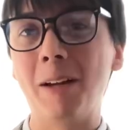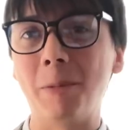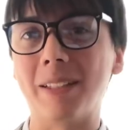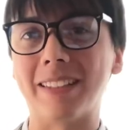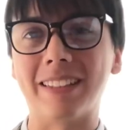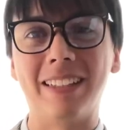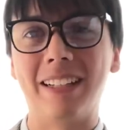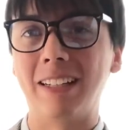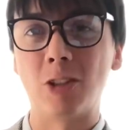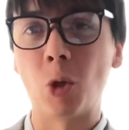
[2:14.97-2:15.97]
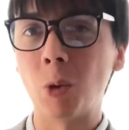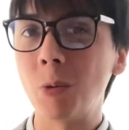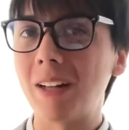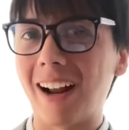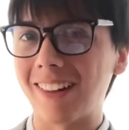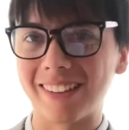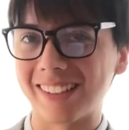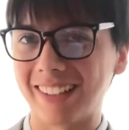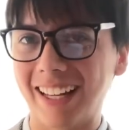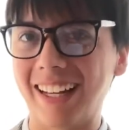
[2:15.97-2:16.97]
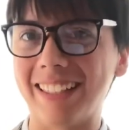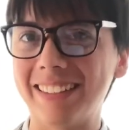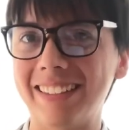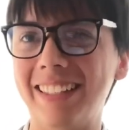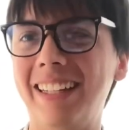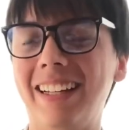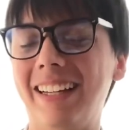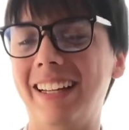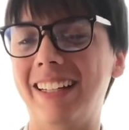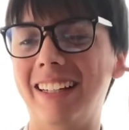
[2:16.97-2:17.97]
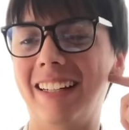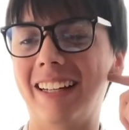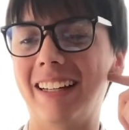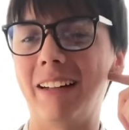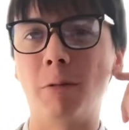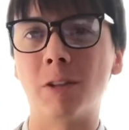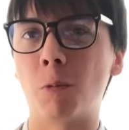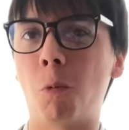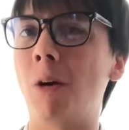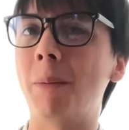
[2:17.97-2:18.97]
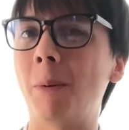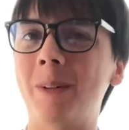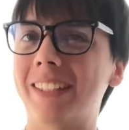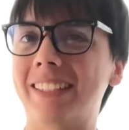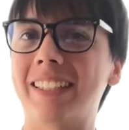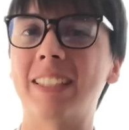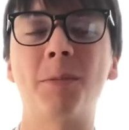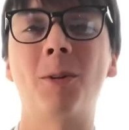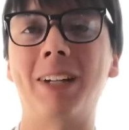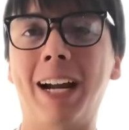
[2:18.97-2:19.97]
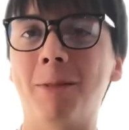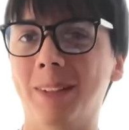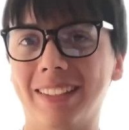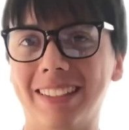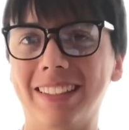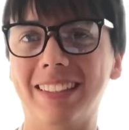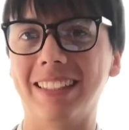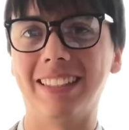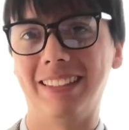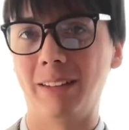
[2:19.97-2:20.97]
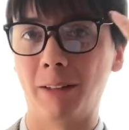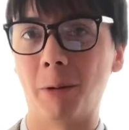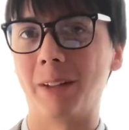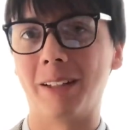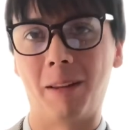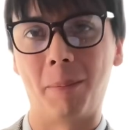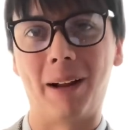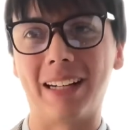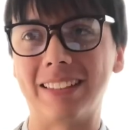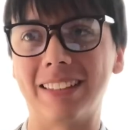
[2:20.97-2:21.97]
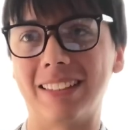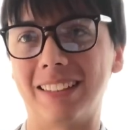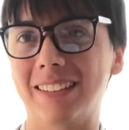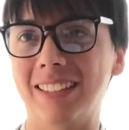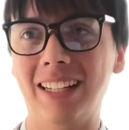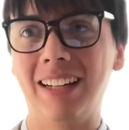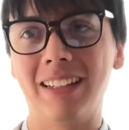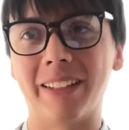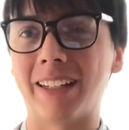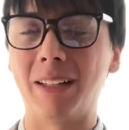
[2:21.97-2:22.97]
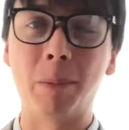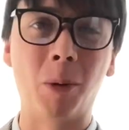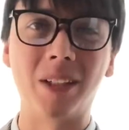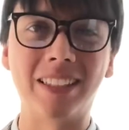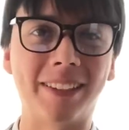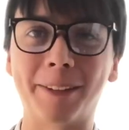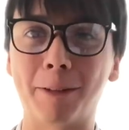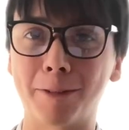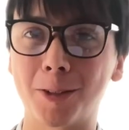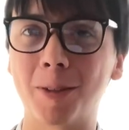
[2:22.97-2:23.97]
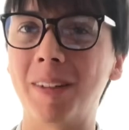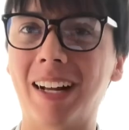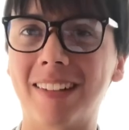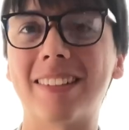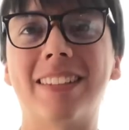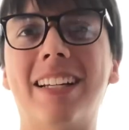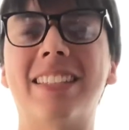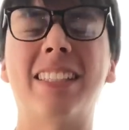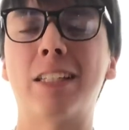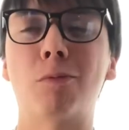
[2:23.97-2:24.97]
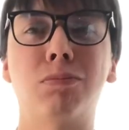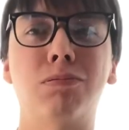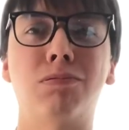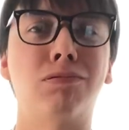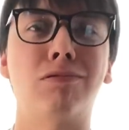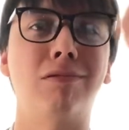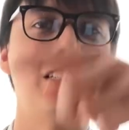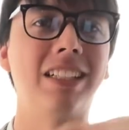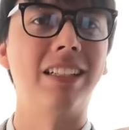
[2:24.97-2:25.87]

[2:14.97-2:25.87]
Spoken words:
was $2 less and was 1.6 more ounces. It's according to the boxes. So you're getting more cereal for $2 less. That's pretty